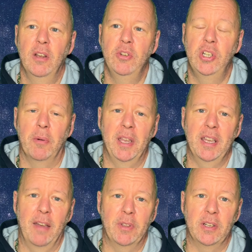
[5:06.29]
showing
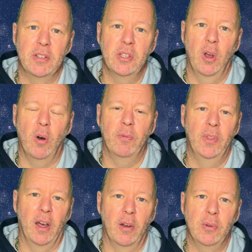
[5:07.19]
evidence of the
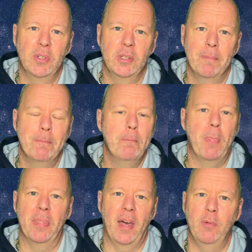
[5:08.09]
hoax,
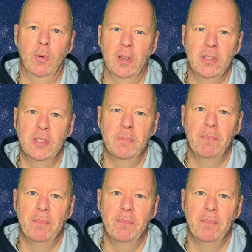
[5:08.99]
but they weren't.